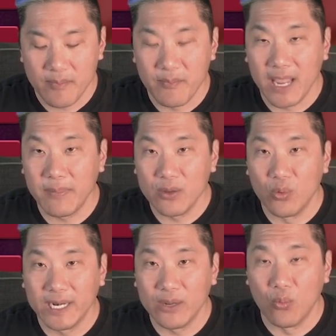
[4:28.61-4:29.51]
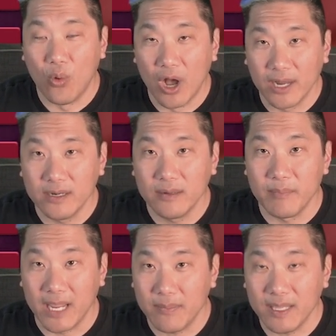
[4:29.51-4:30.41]
maybe winning 1,
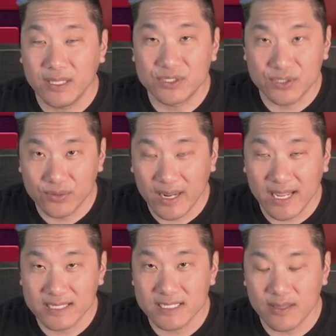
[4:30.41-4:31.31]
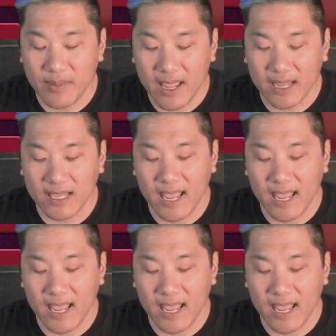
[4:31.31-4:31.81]
maybe 2 hands in the back,